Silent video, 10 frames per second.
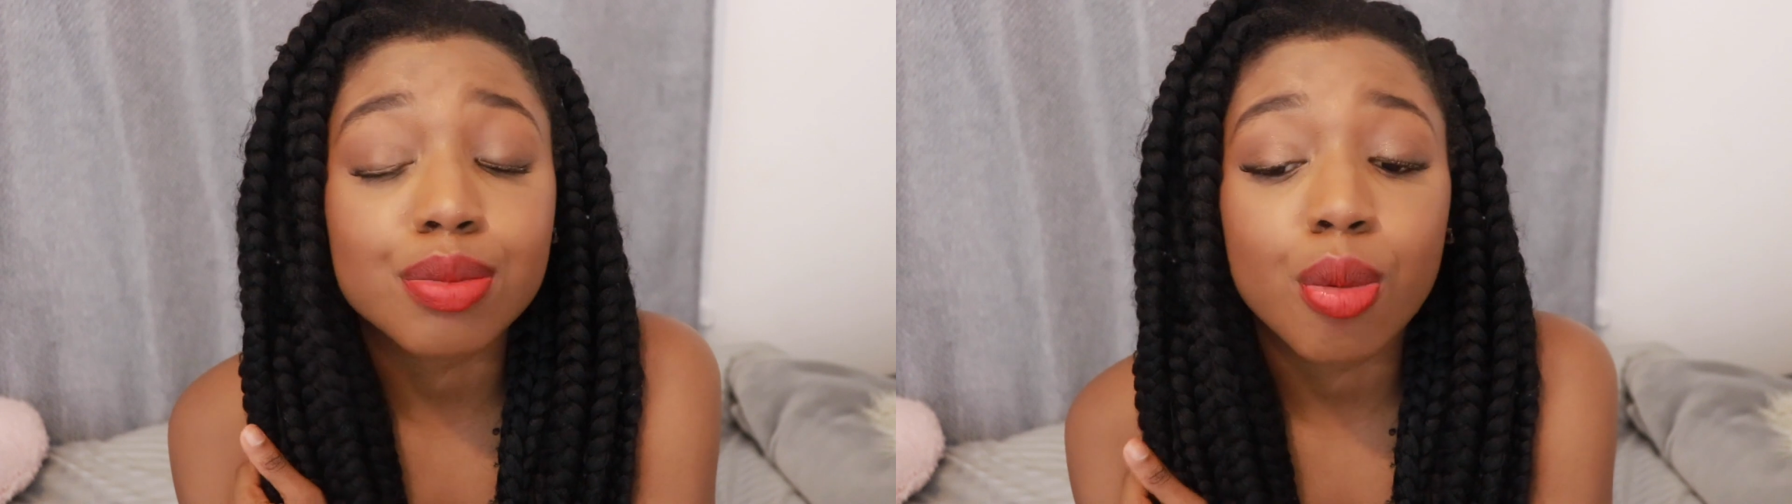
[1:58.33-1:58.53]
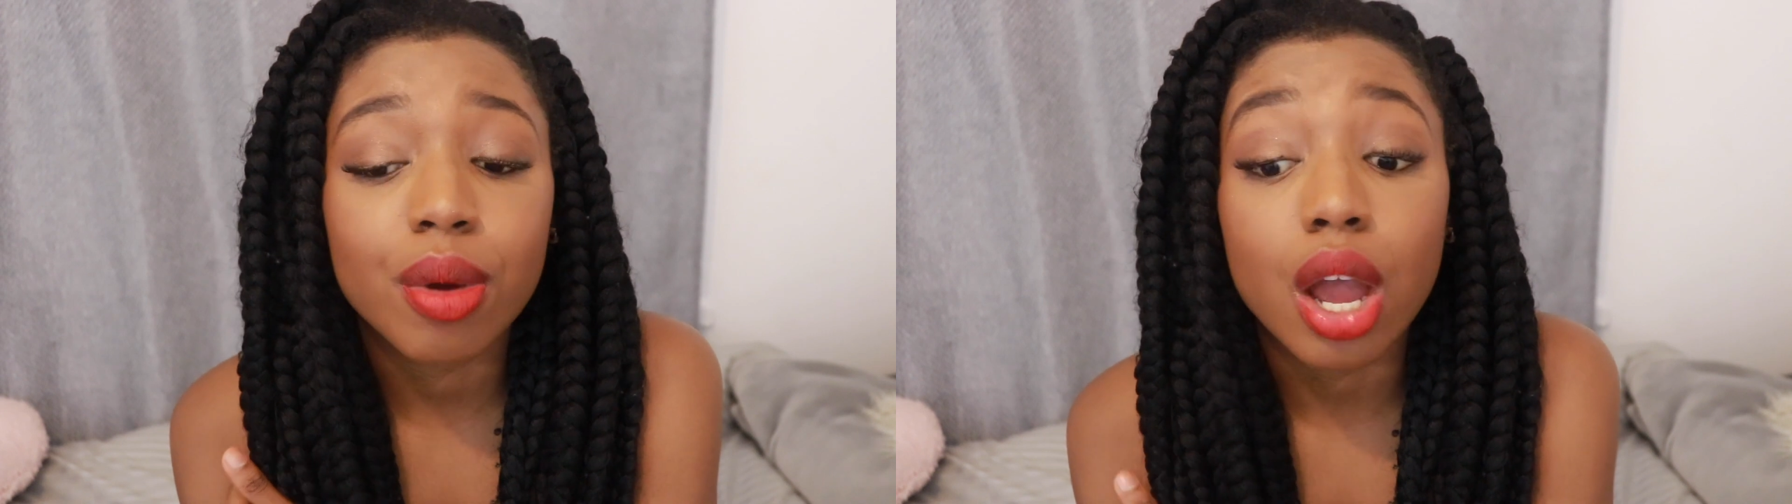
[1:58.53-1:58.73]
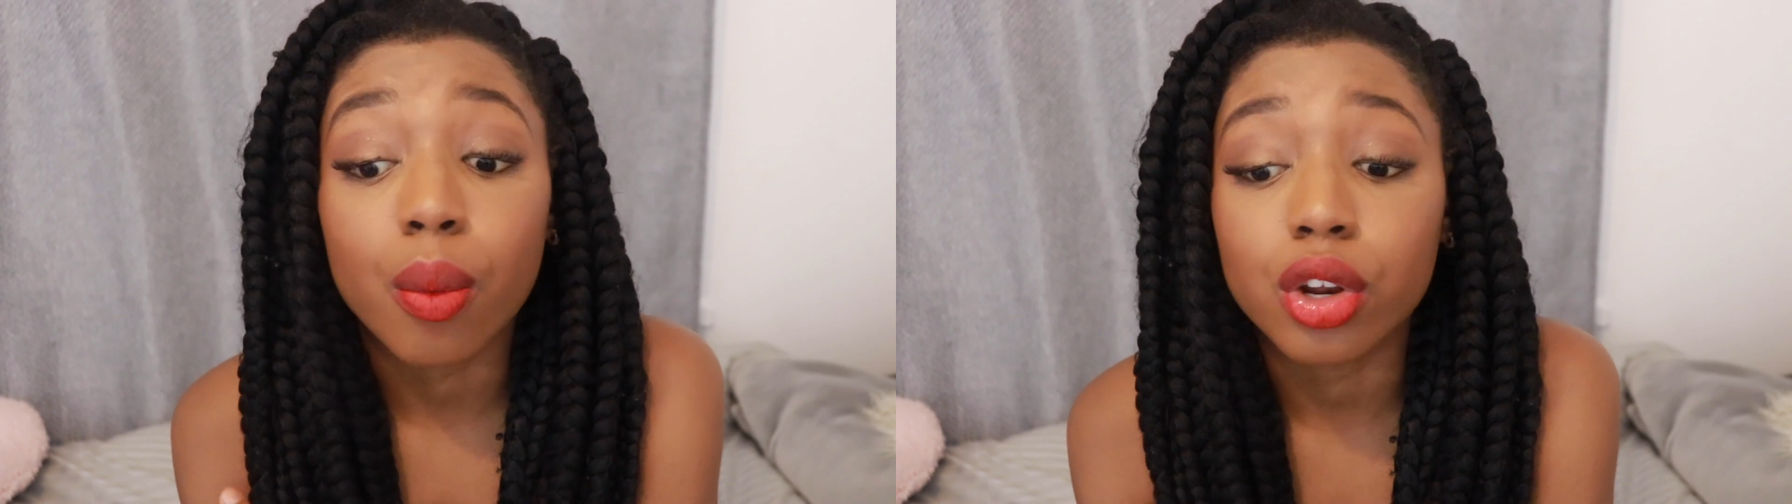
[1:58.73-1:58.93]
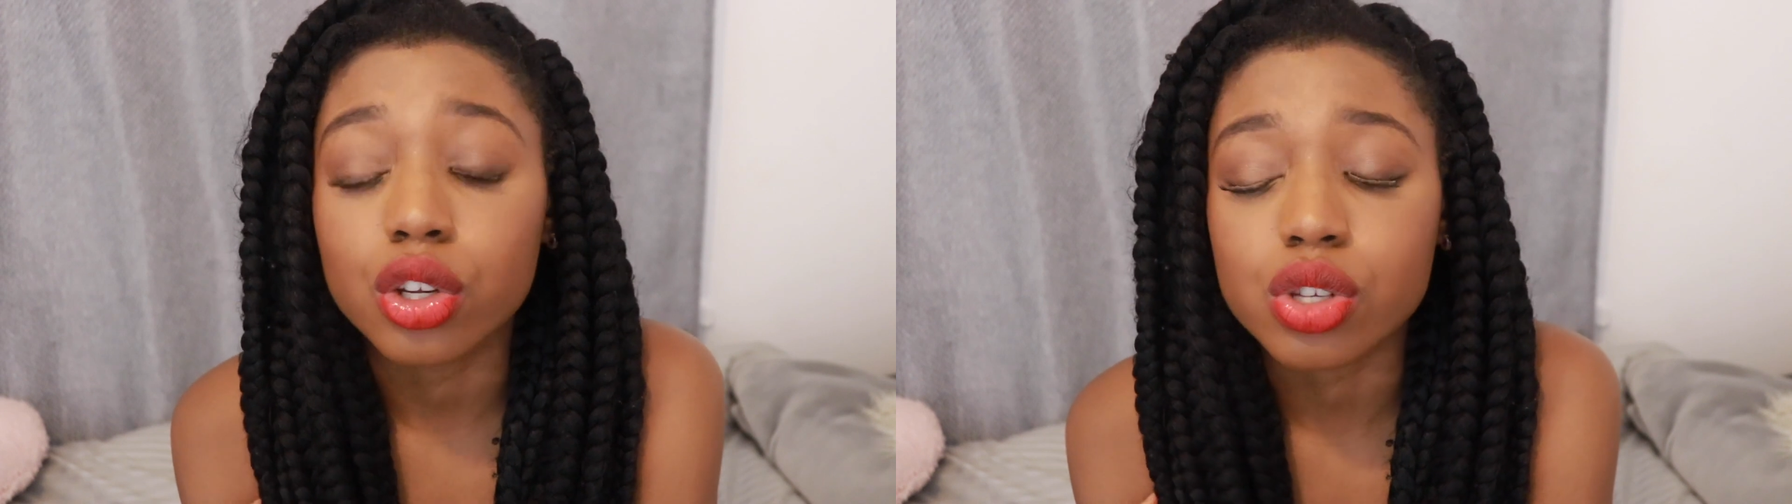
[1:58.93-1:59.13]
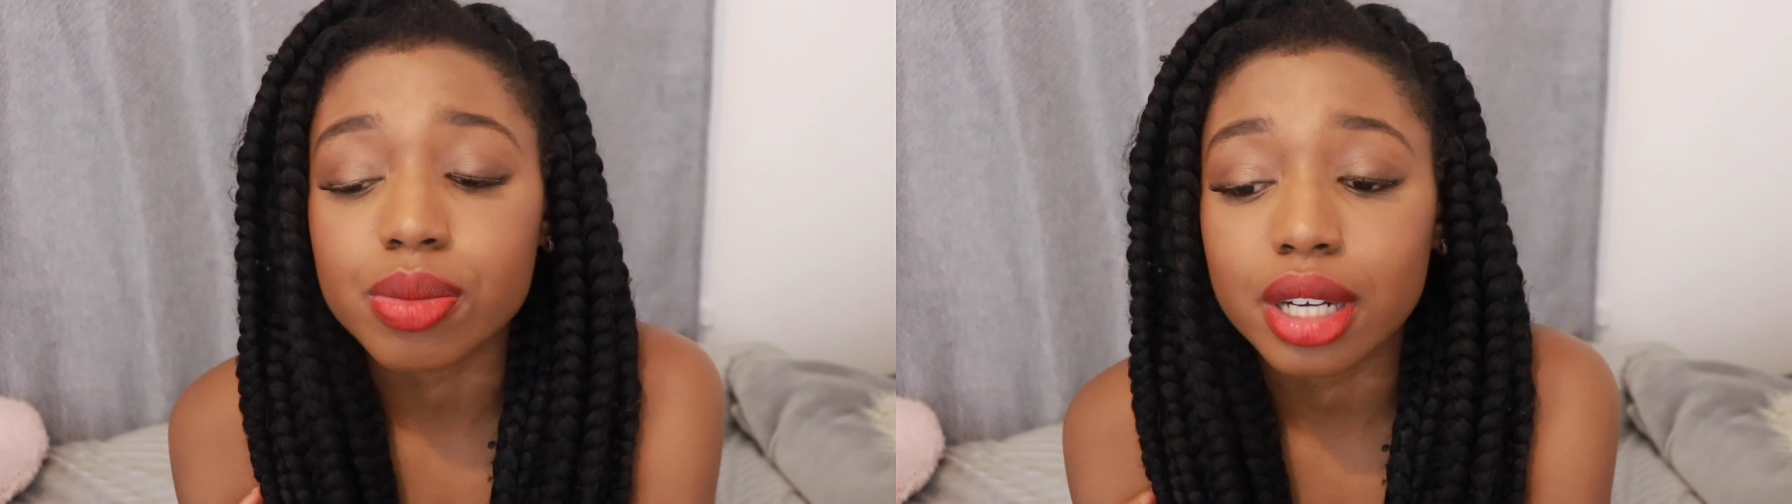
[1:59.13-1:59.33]
moment I want to
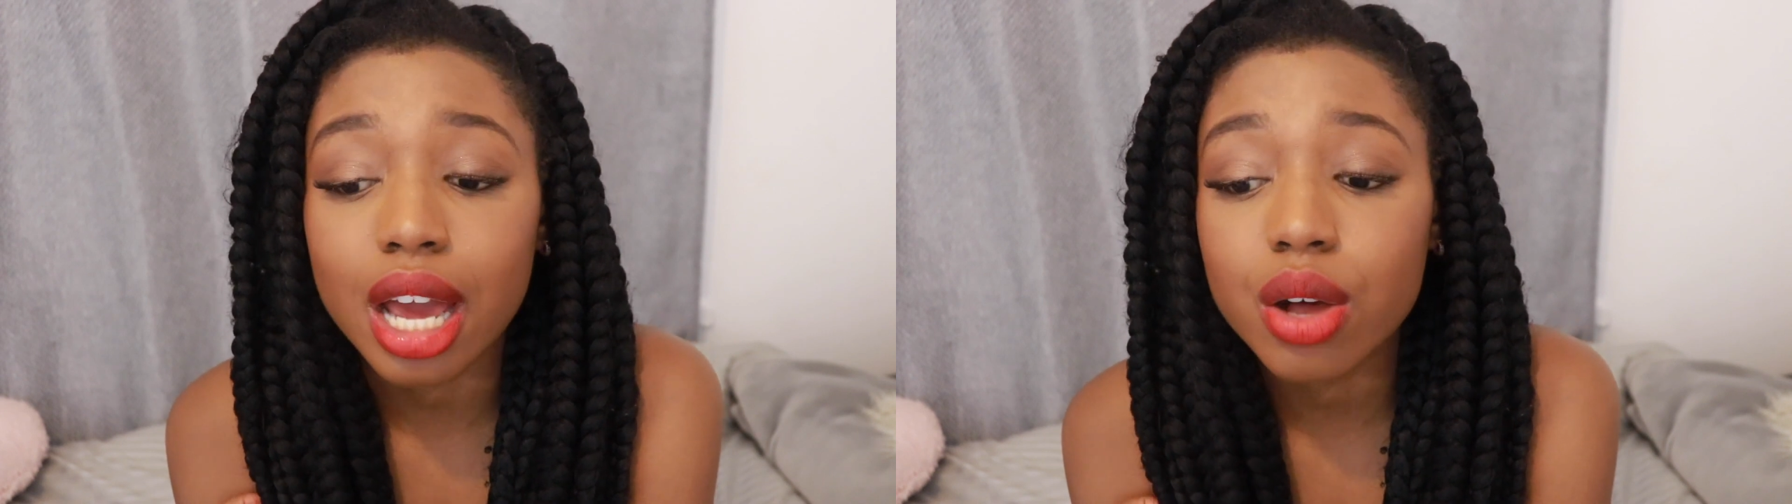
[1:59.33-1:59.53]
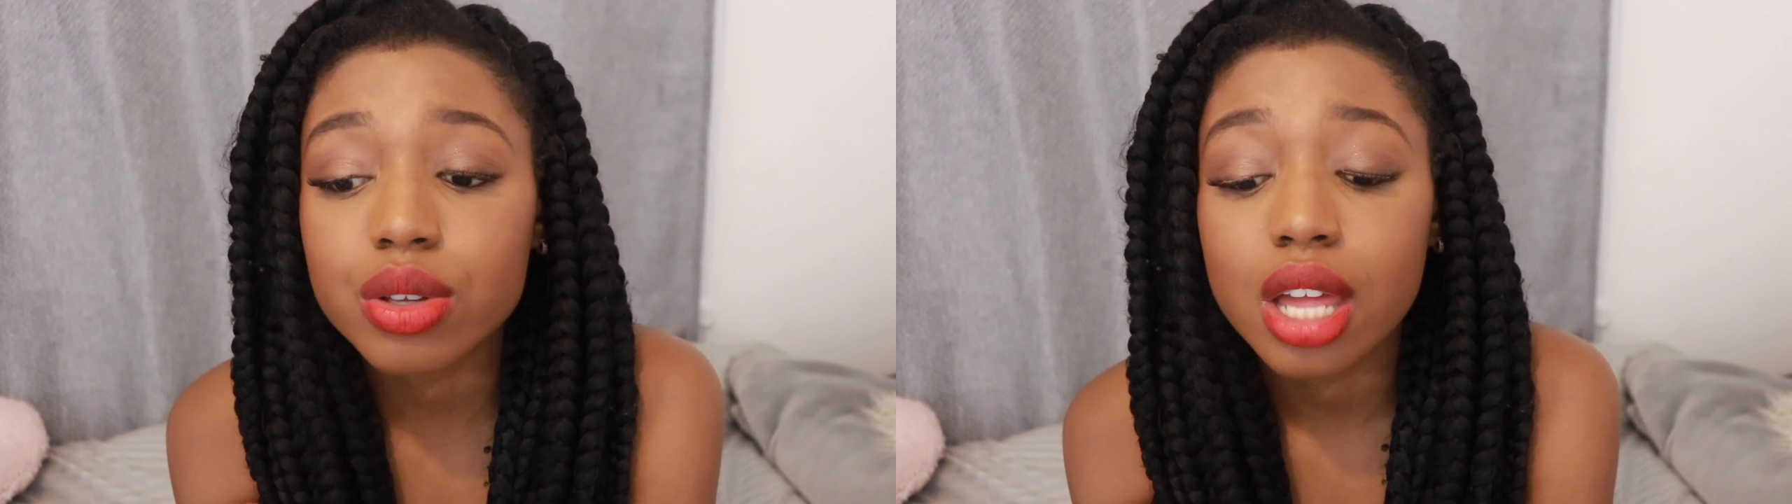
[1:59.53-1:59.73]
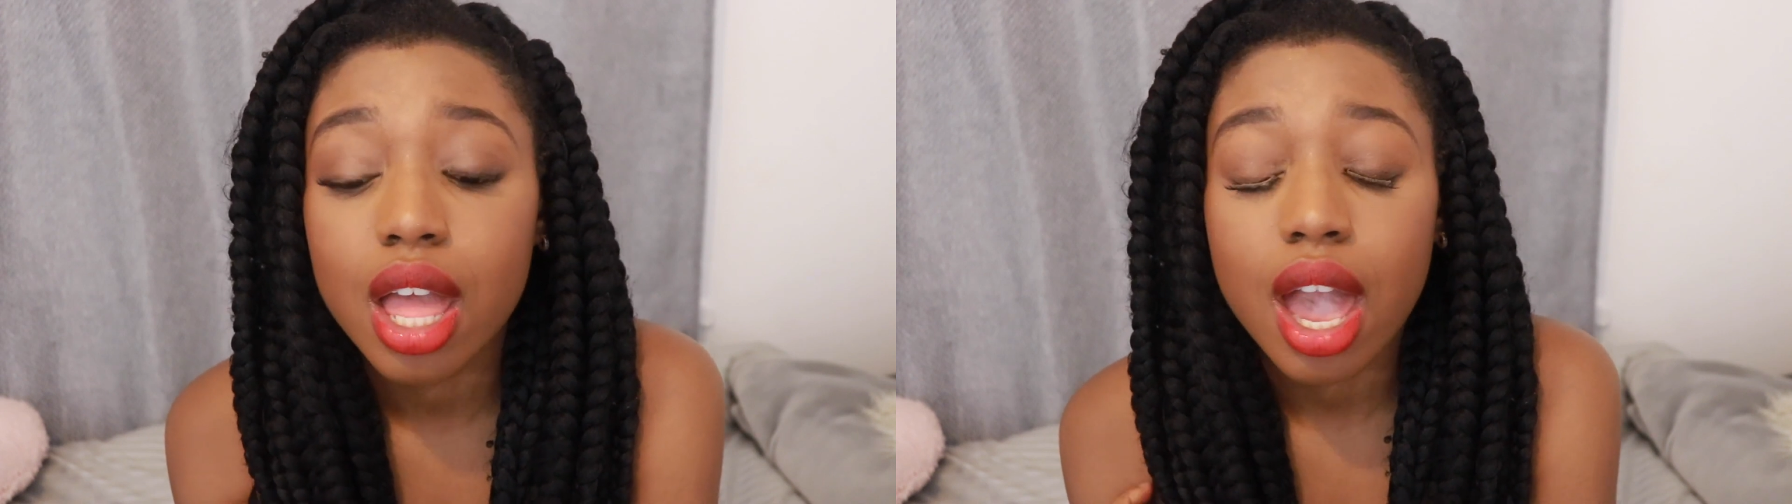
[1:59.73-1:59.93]
do something else,